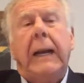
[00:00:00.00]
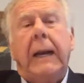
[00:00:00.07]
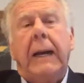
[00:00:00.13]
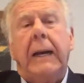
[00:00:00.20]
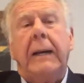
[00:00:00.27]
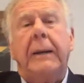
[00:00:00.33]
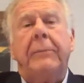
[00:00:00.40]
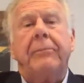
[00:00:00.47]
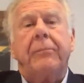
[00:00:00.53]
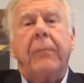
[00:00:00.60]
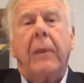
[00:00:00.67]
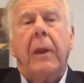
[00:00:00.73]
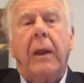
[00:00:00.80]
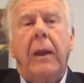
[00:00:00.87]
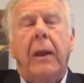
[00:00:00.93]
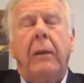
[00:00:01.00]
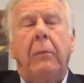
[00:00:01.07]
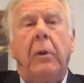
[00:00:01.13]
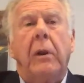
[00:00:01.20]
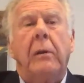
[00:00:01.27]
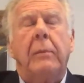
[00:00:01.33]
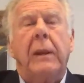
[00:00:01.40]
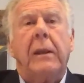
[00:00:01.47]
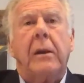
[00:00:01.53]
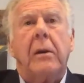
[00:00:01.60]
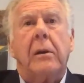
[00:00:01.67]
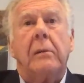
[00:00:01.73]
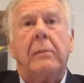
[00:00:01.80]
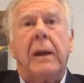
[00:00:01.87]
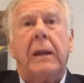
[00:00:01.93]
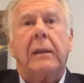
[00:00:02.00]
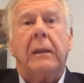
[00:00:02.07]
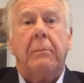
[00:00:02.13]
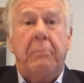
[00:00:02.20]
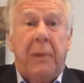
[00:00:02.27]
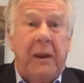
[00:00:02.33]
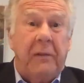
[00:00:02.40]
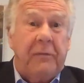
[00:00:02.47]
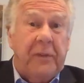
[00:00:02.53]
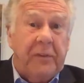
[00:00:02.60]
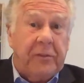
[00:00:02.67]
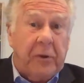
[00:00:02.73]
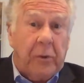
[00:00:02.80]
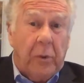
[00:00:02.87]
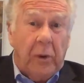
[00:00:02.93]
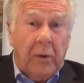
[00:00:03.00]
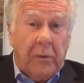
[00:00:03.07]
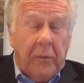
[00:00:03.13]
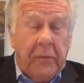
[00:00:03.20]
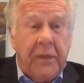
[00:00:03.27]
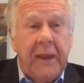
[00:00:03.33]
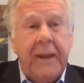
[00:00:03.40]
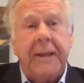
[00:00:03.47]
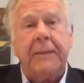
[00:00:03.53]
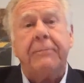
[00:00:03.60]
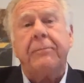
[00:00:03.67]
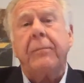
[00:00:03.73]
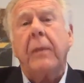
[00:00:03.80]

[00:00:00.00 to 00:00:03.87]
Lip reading: We're going to be talking about the benefits of critical thinking.